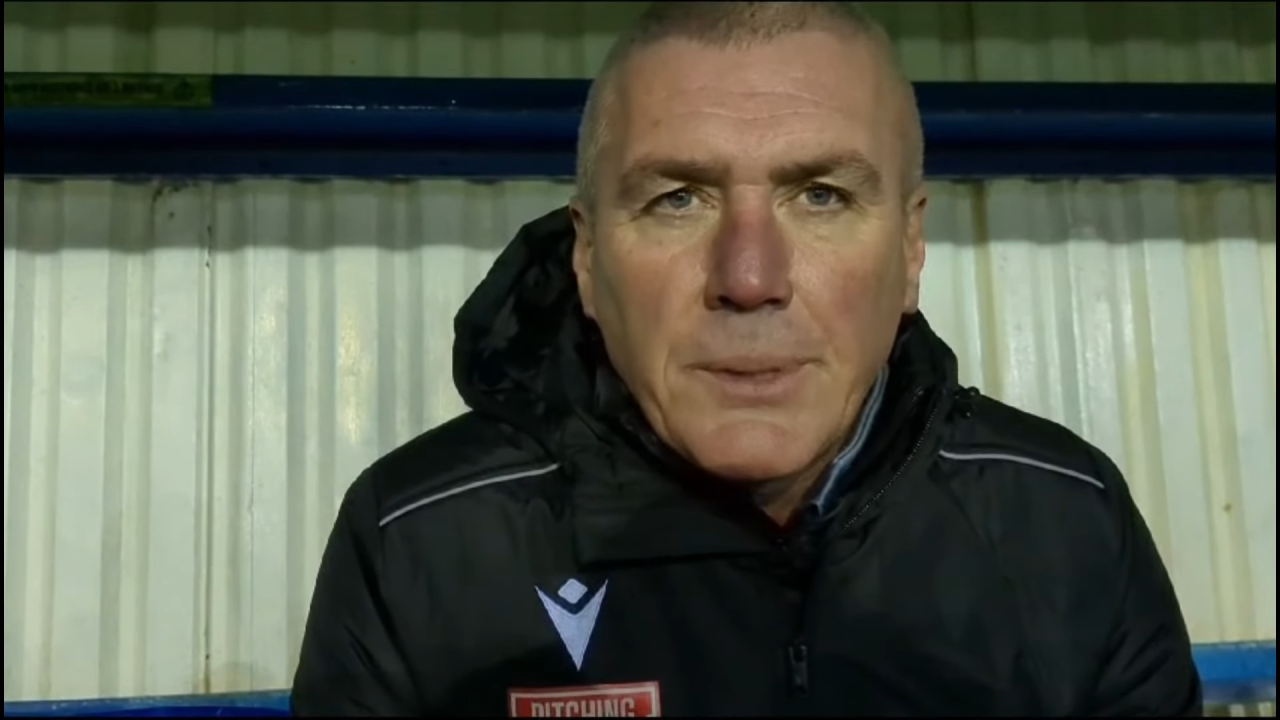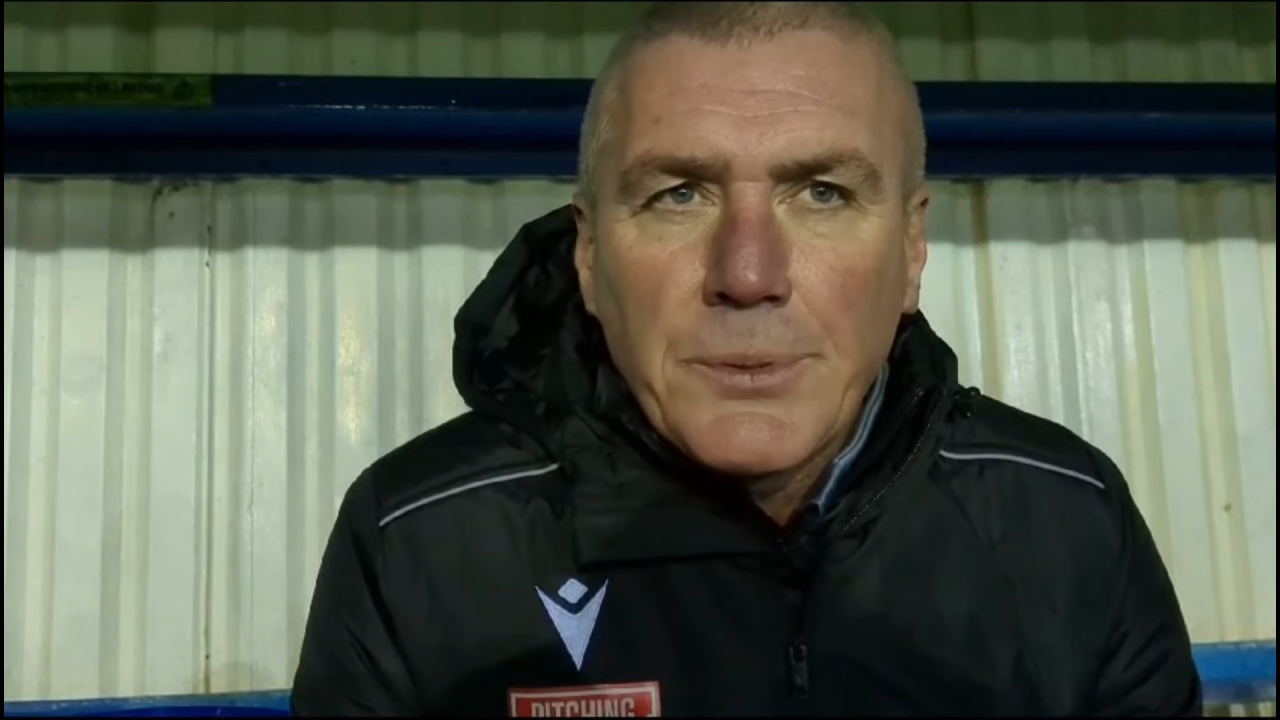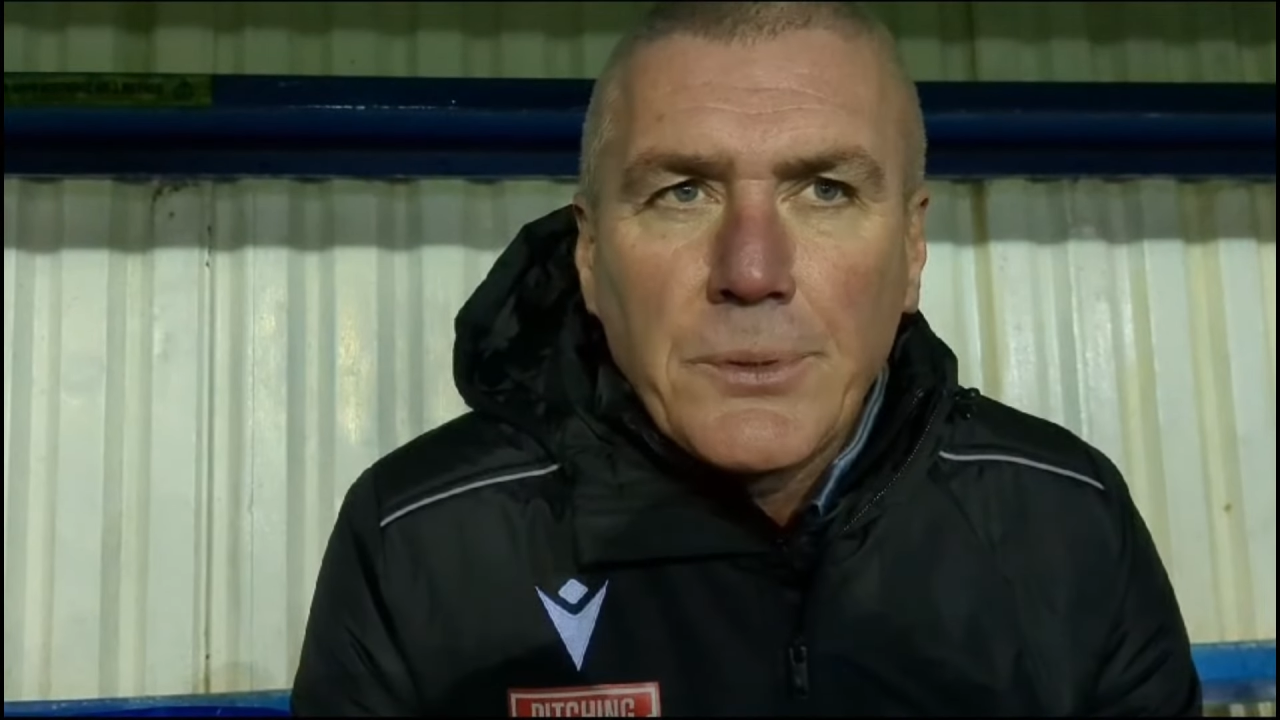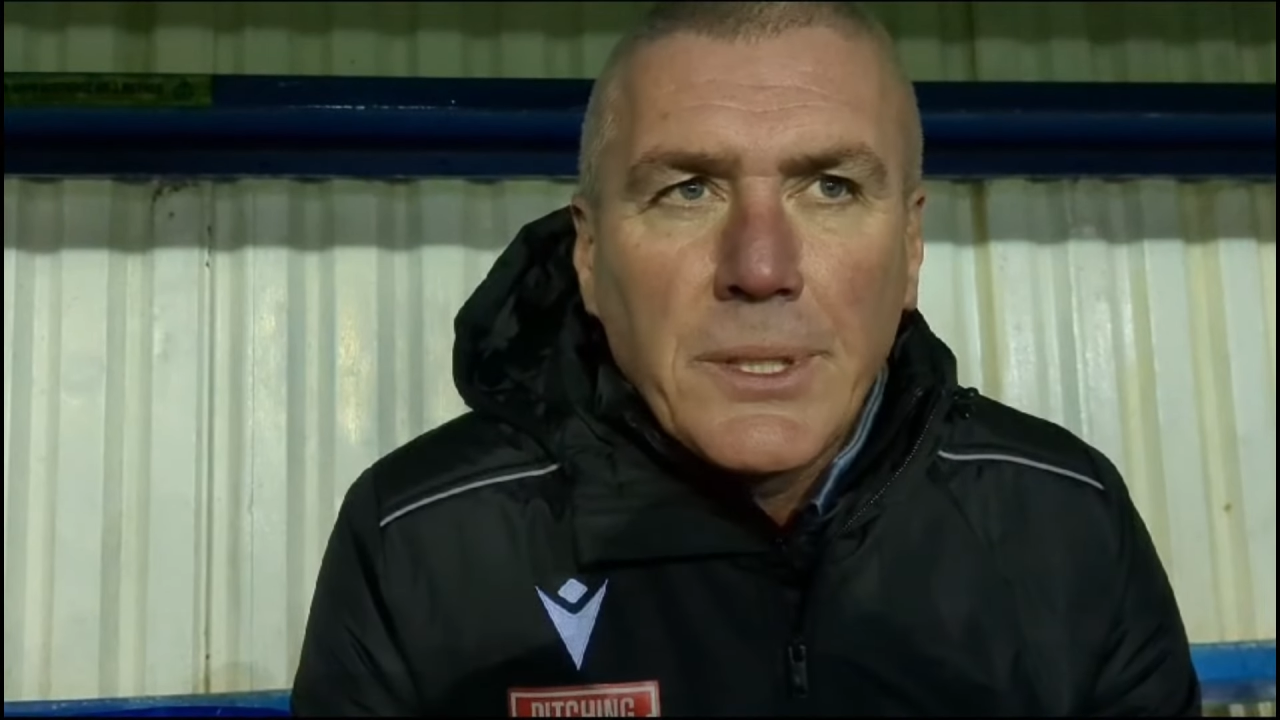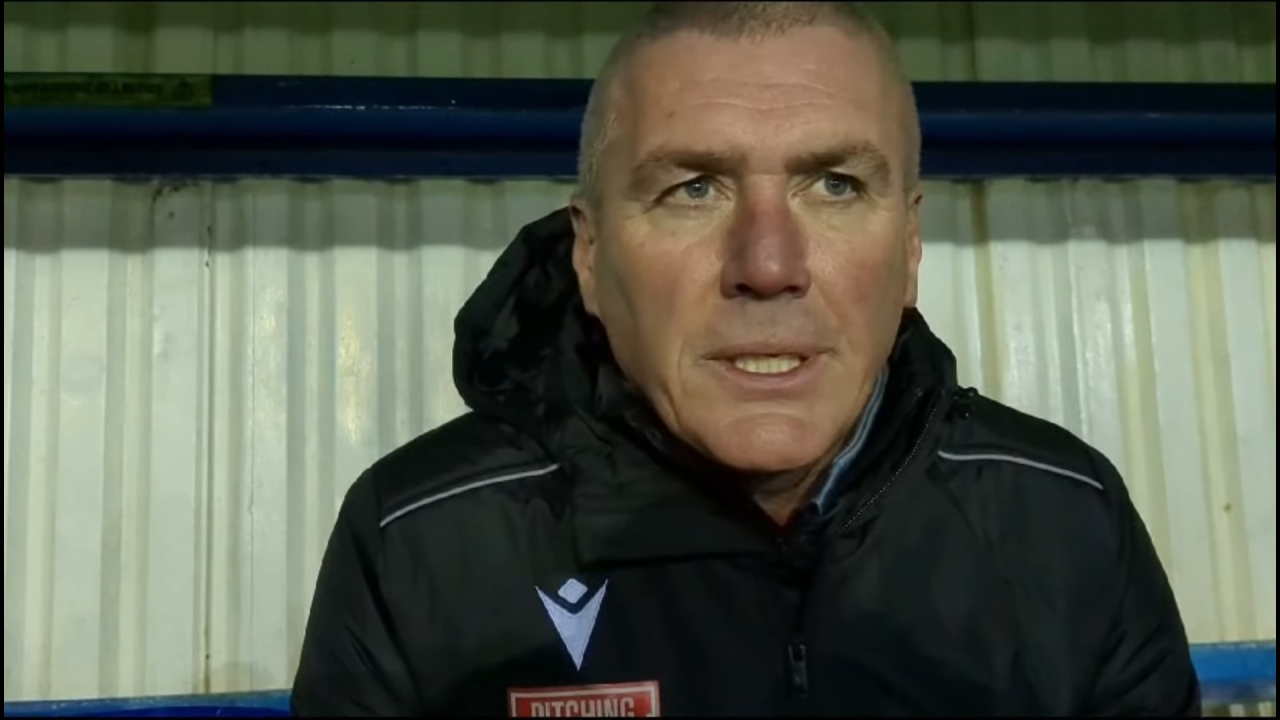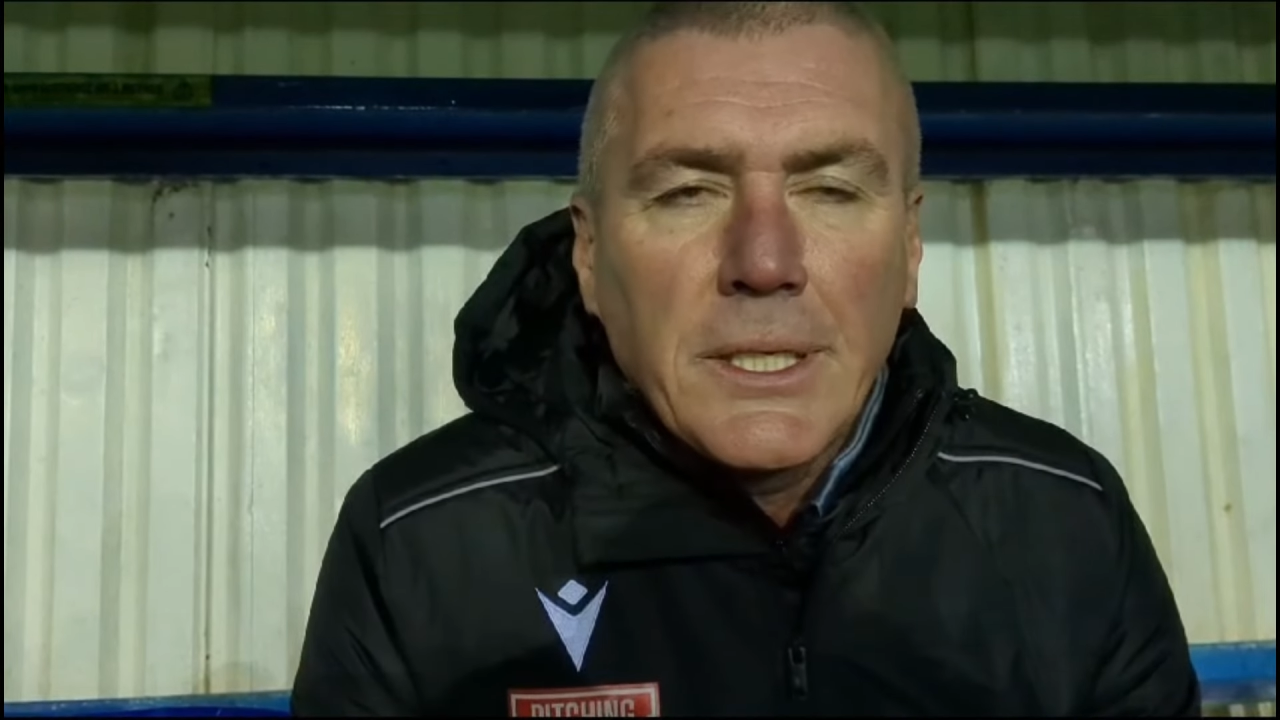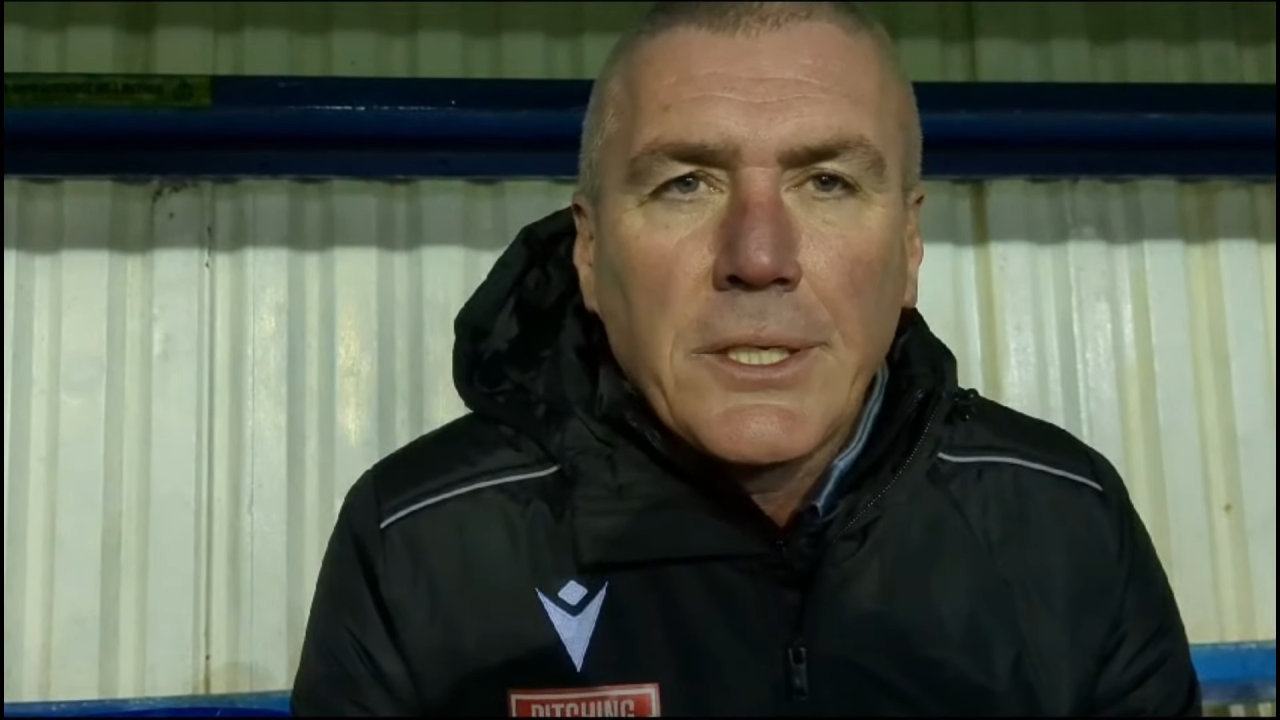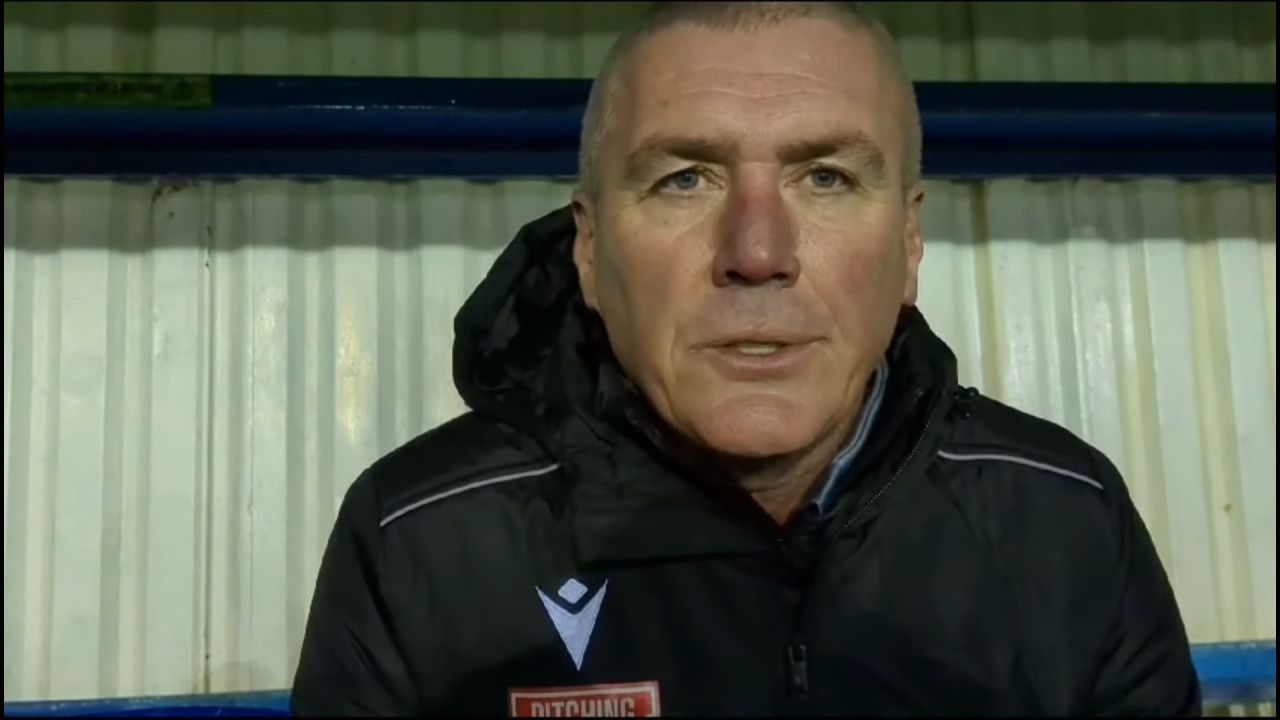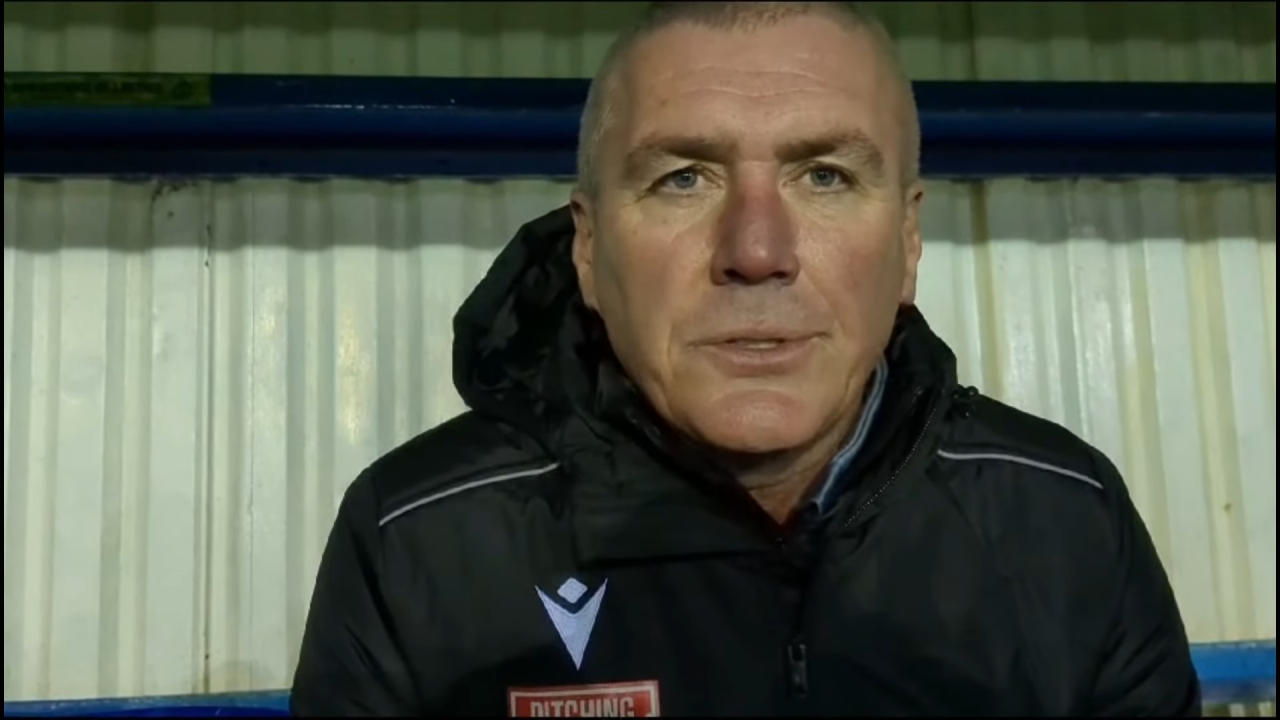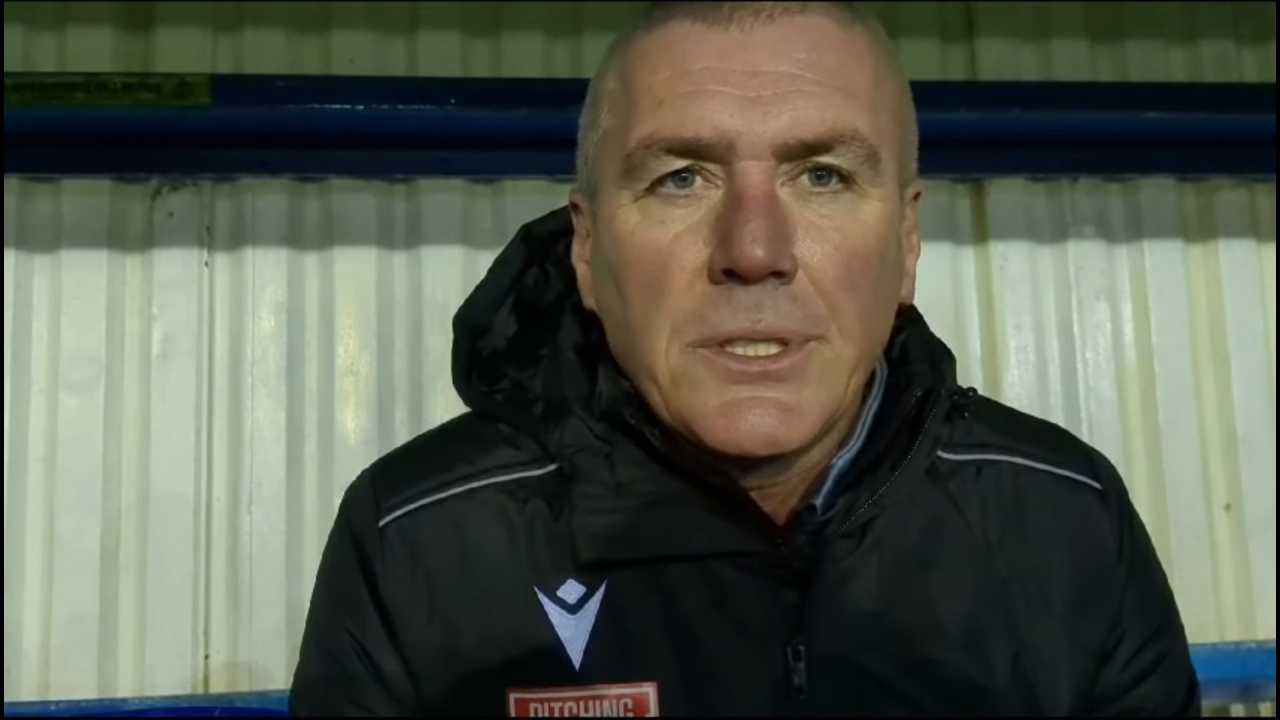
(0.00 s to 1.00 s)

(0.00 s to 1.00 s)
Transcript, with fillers: absolutely clinical